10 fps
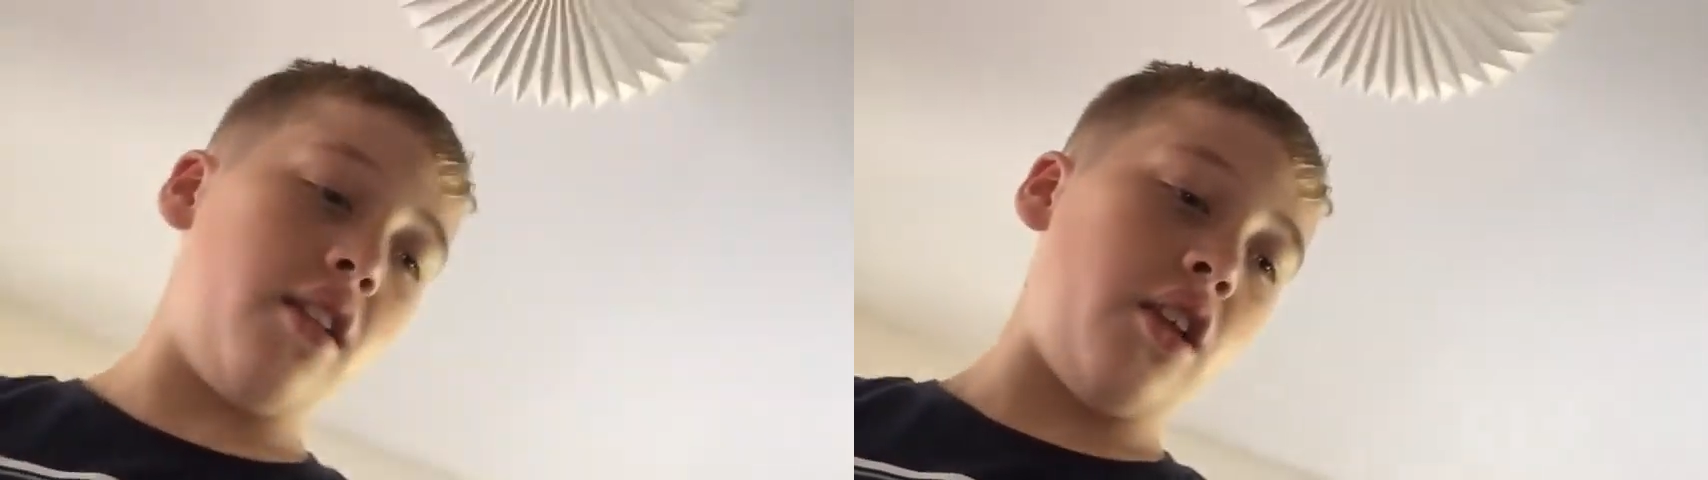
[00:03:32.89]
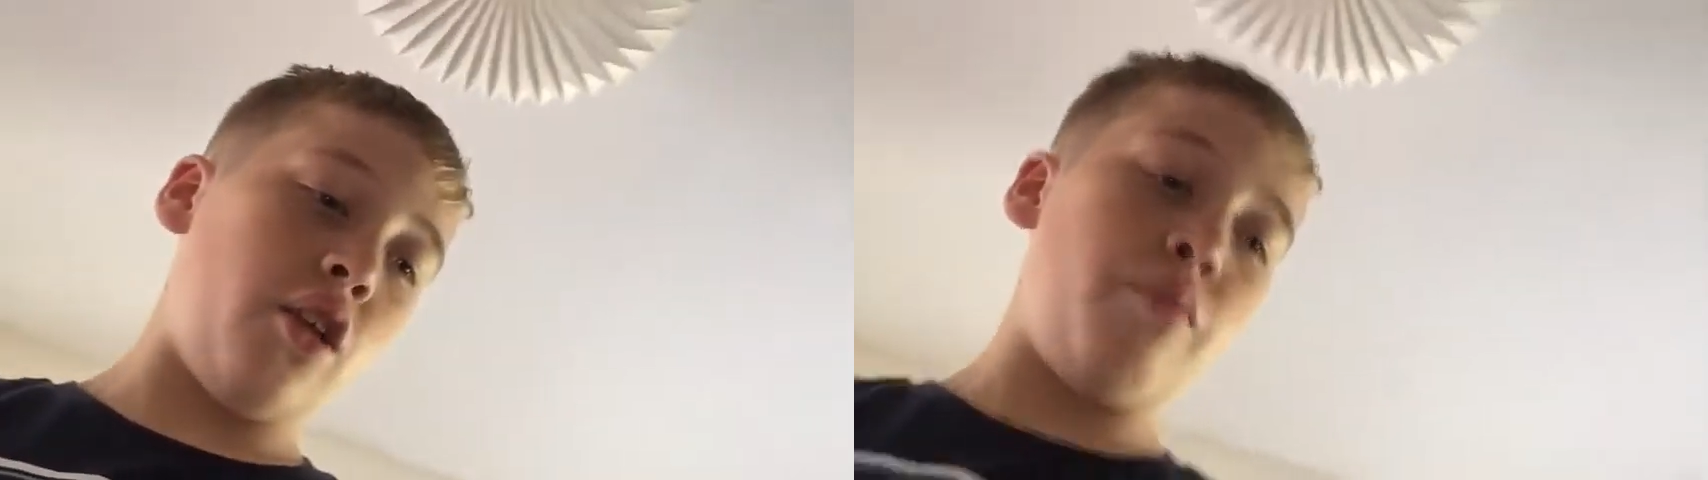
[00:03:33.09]

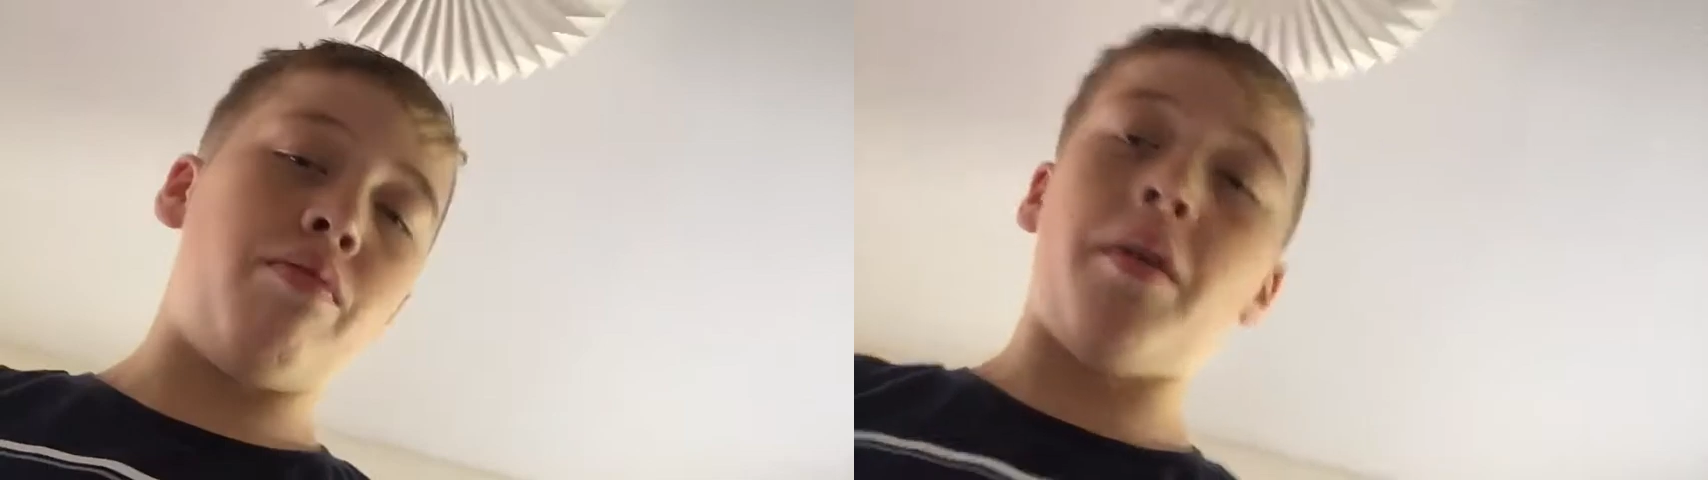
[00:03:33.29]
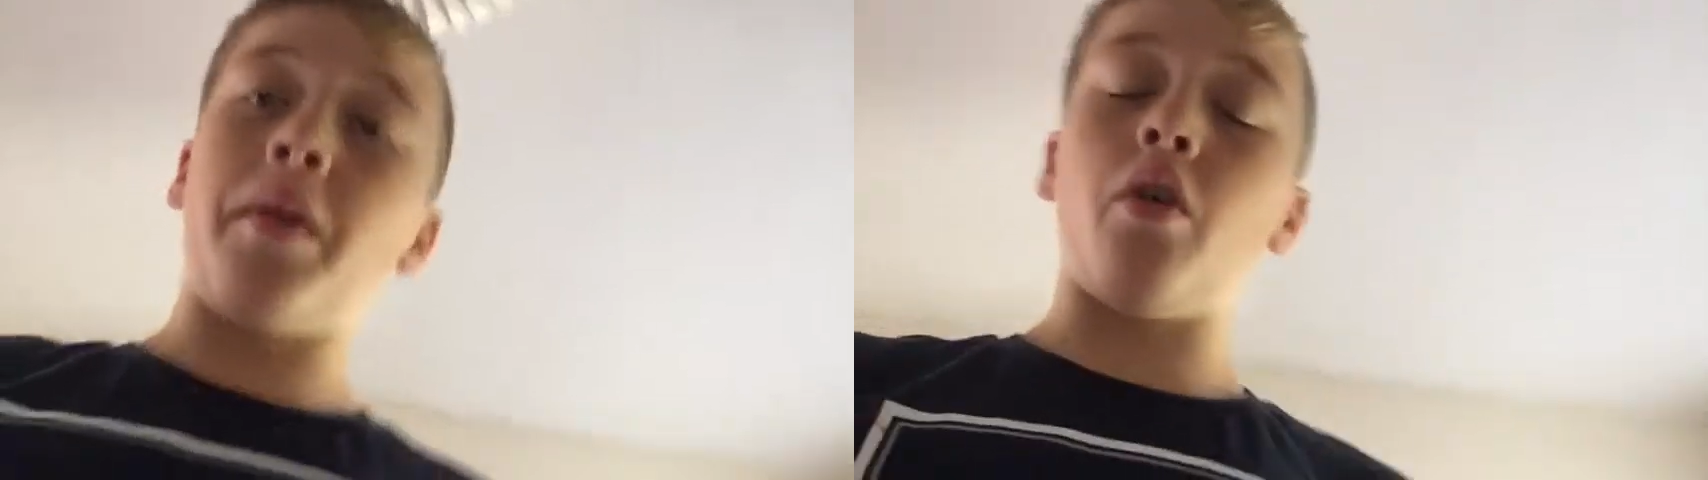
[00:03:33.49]
you
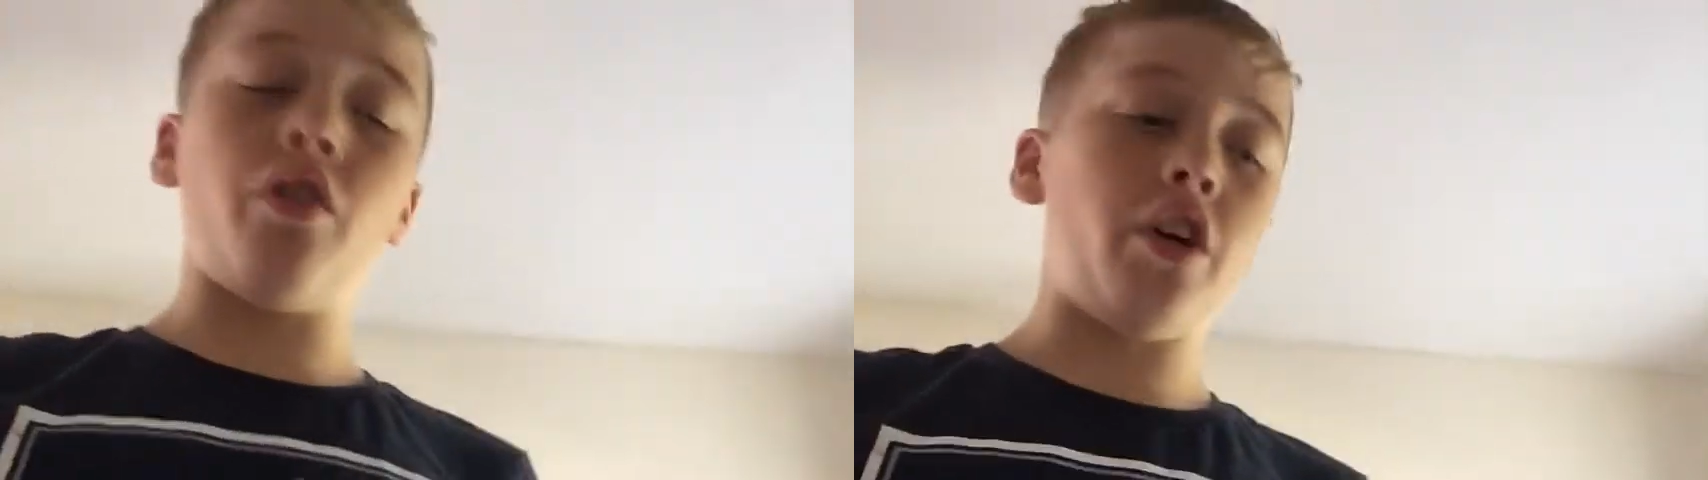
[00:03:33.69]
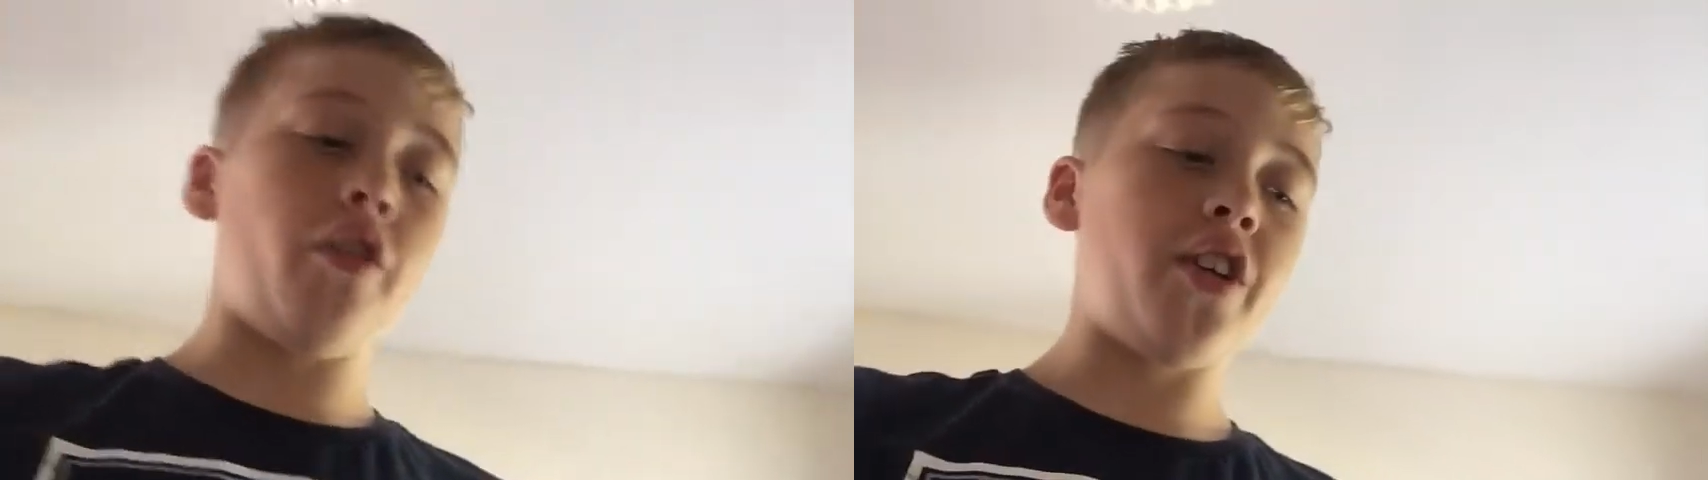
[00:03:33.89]
probably all
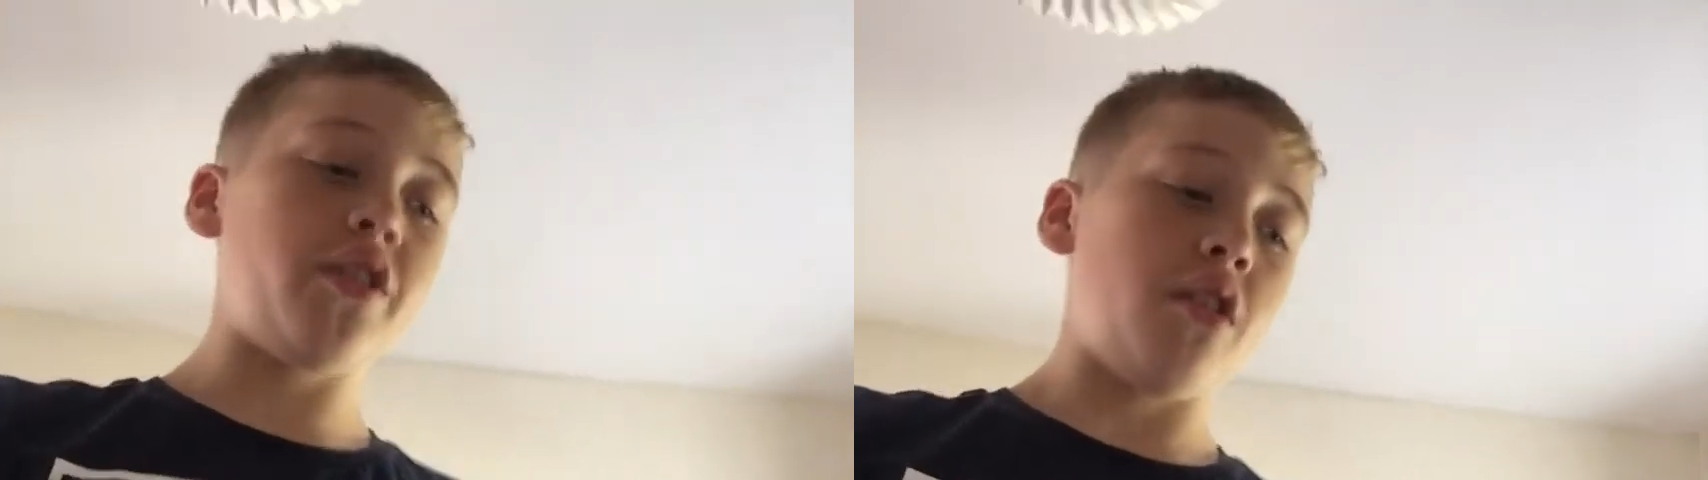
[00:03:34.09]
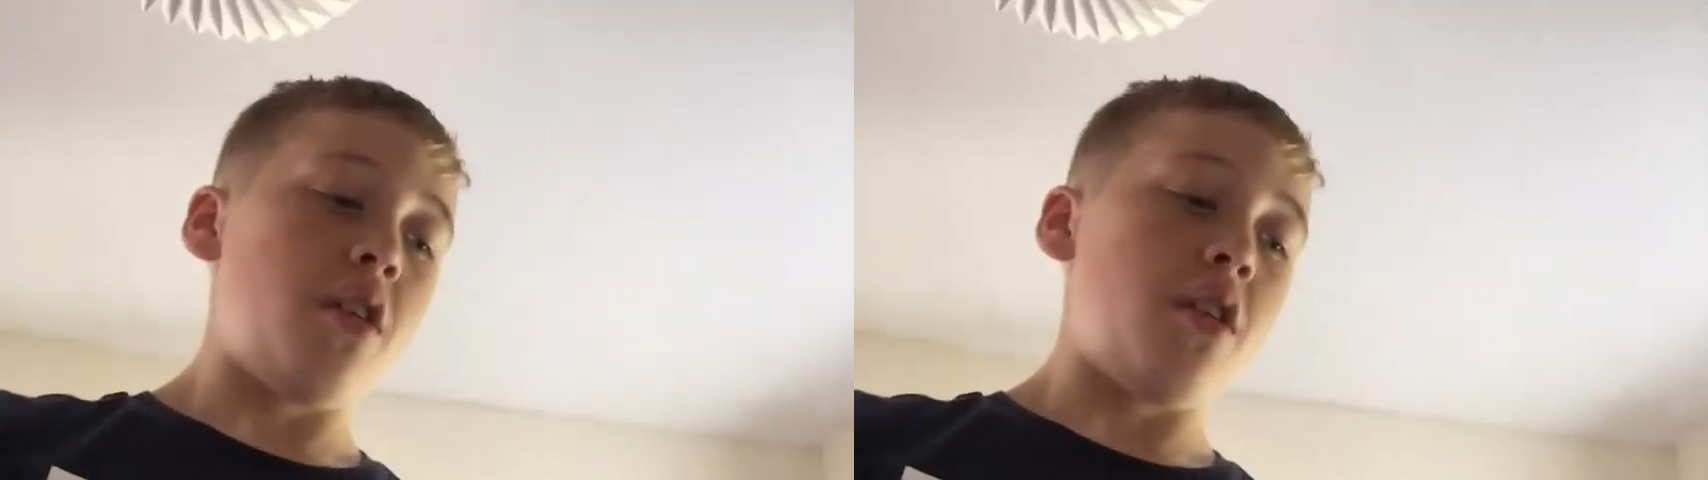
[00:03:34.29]
know this,